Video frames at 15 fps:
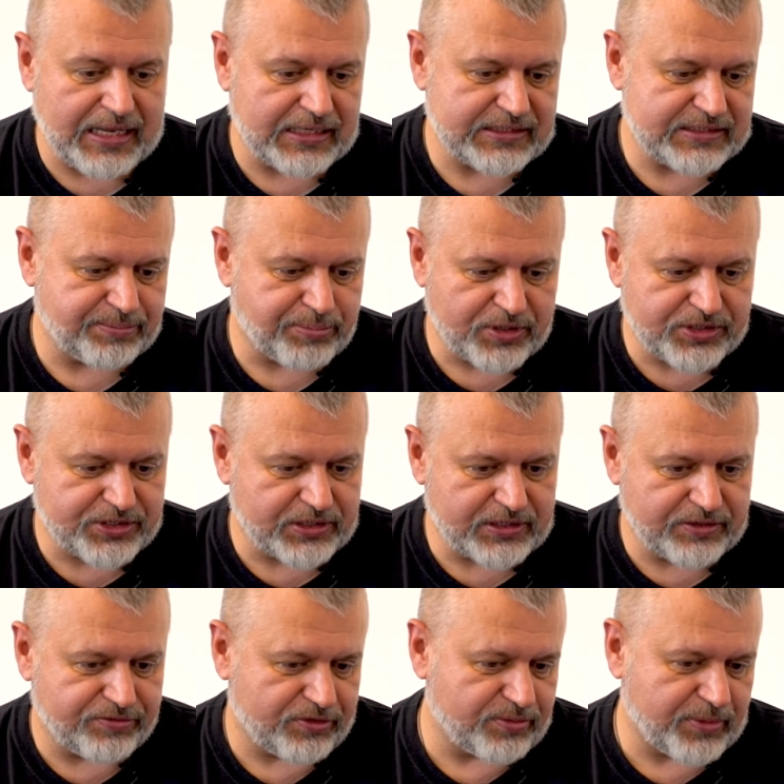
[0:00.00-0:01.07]
I see
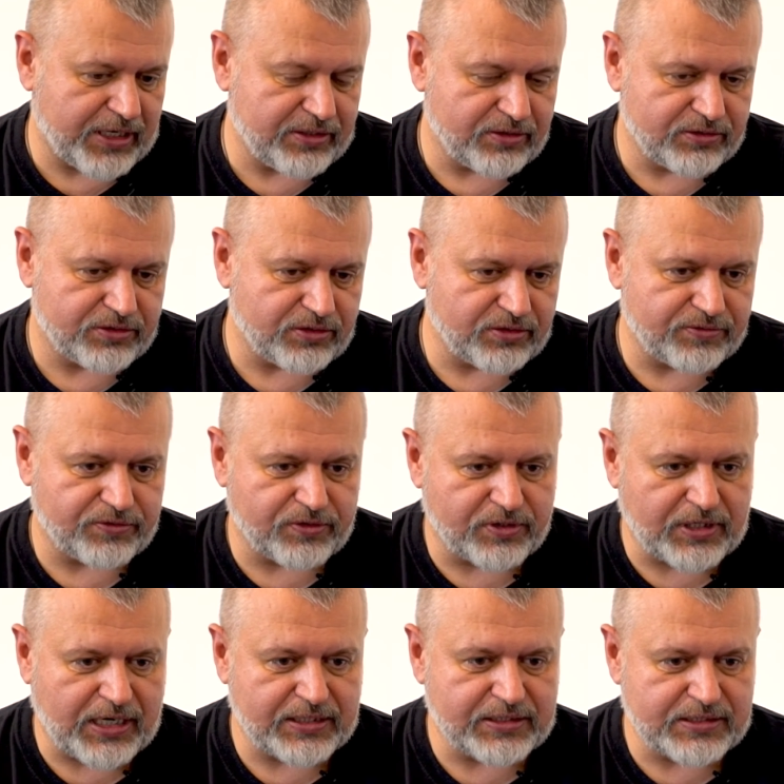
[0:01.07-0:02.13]
personally I don't talk
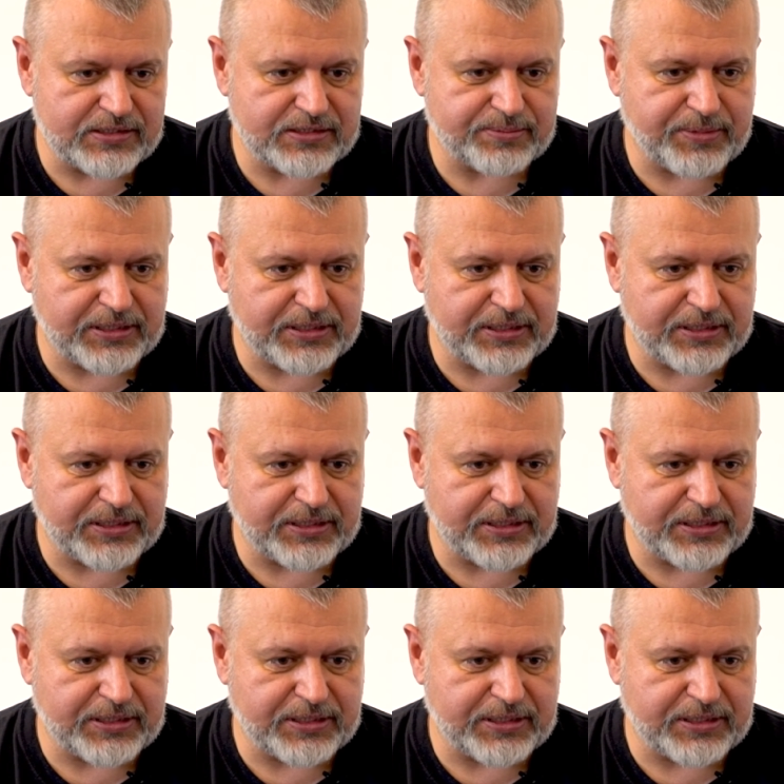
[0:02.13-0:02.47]
for others,